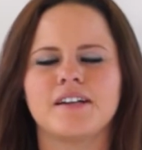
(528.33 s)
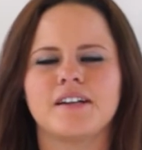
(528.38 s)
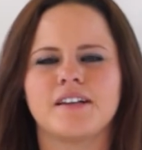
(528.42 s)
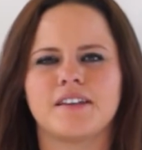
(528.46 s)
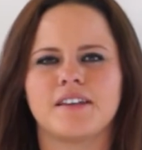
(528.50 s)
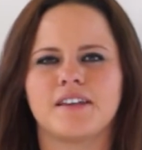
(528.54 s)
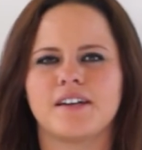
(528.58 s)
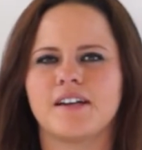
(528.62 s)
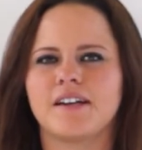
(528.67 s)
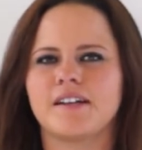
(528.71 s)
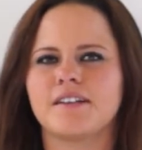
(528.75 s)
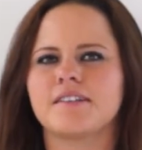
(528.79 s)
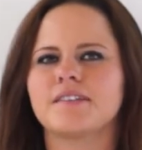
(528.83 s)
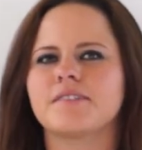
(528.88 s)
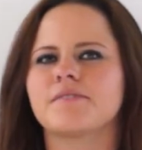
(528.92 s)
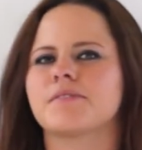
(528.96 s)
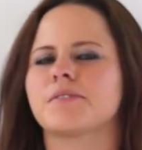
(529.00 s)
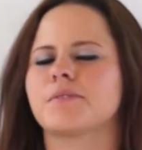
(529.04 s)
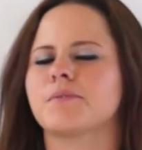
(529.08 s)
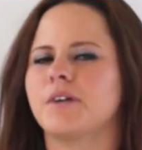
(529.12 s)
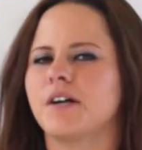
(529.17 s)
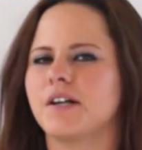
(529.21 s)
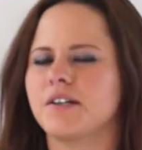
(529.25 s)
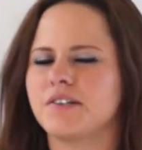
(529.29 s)
Thanks
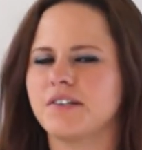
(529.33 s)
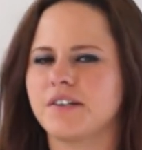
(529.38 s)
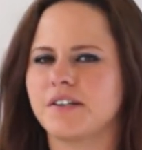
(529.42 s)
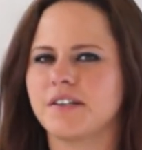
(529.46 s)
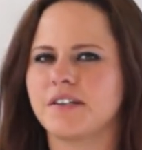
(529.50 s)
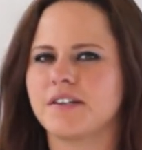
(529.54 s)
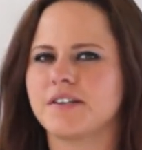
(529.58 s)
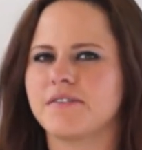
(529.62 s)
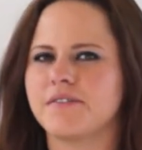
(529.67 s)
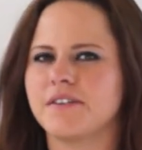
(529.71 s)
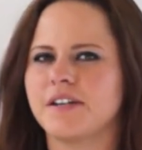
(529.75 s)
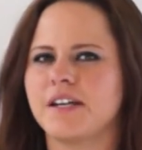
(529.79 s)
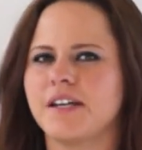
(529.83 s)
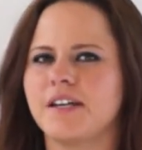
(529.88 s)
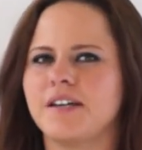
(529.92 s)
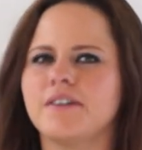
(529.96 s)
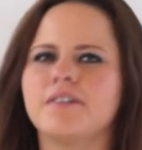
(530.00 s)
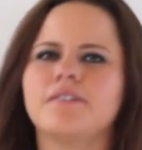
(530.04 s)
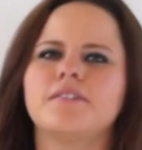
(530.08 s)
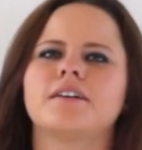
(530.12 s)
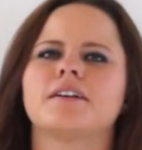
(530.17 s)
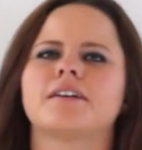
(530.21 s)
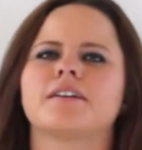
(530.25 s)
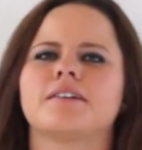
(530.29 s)
for watching this
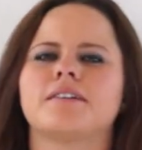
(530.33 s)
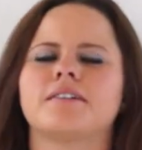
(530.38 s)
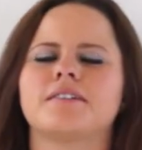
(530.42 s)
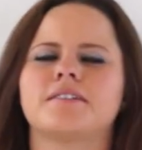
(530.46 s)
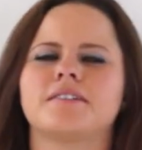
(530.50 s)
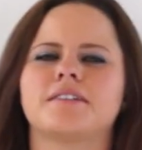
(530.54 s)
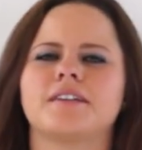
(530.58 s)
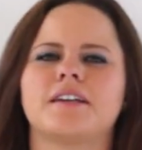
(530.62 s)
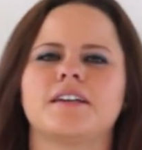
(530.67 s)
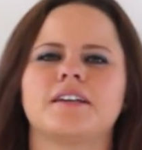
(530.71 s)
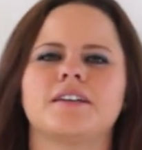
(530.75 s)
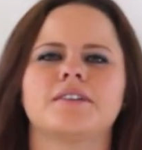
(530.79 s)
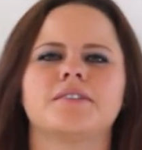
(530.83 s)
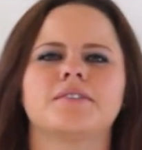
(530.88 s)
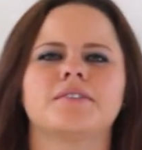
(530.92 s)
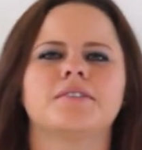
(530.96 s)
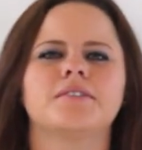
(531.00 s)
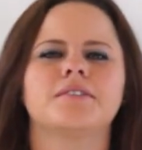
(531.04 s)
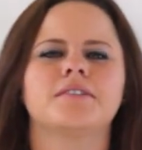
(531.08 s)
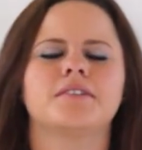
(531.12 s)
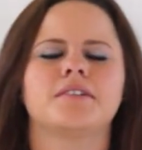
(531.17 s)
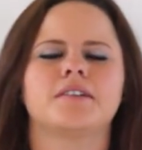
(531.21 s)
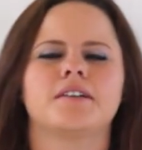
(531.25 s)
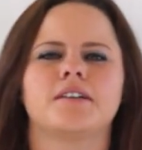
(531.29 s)
video, and I'll see
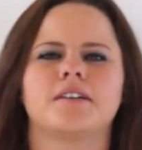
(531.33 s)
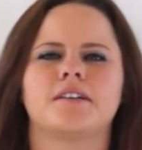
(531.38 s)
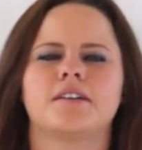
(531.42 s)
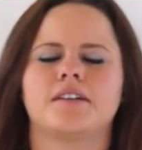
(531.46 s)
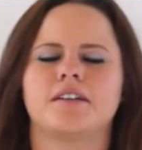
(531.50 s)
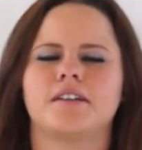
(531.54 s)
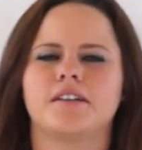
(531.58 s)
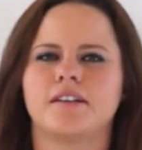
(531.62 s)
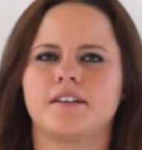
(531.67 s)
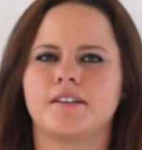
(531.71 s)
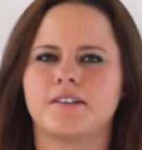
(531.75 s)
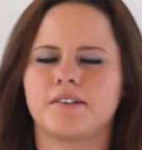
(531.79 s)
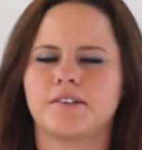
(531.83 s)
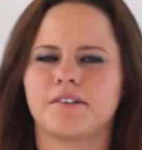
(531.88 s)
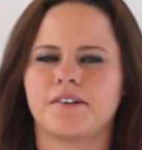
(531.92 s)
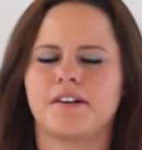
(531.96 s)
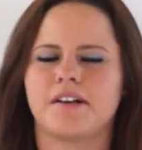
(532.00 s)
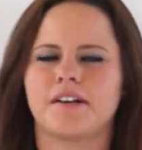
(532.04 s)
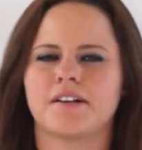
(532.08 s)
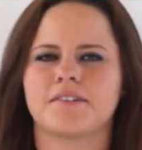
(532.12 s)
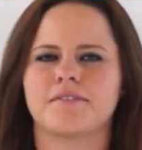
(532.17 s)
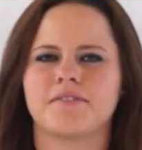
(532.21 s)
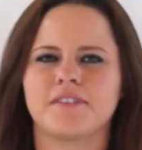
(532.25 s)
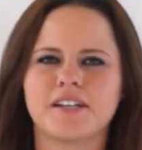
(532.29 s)
you in our
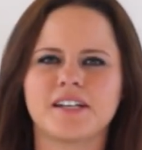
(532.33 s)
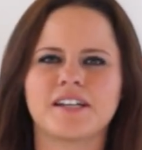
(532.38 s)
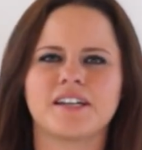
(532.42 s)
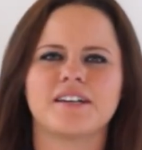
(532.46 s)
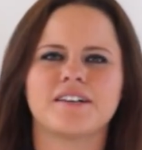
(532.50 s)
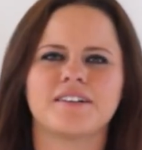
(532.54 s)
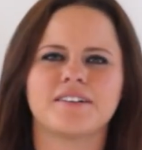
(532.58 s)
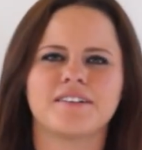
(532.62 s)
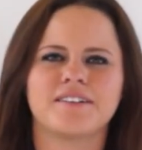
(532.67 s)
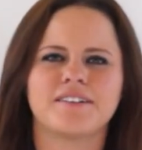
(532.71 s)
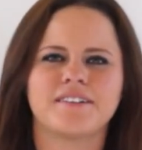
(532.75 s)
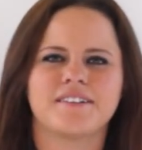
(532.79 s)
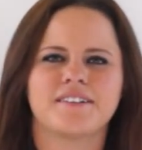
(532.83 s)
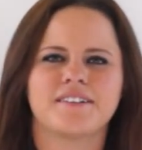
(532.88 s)
next video.